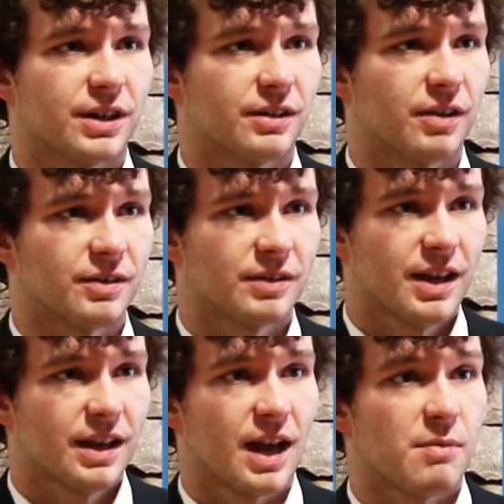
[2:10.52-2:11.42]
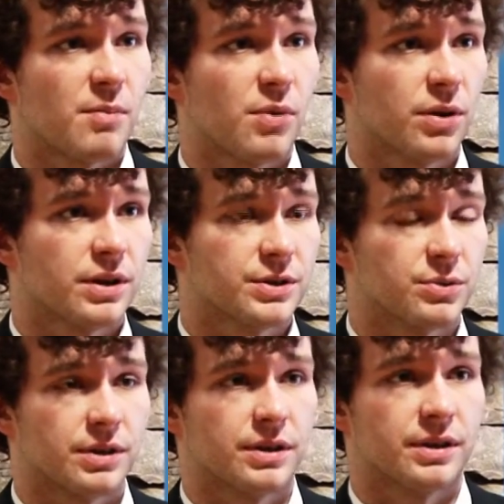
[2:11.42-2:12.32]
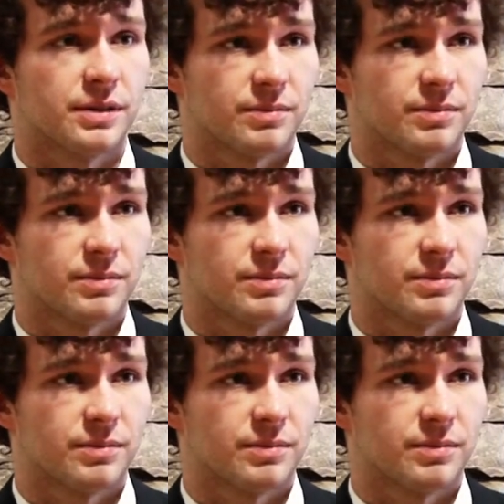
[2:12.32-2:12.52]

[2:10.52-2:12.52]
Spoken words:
year I came on board as one of the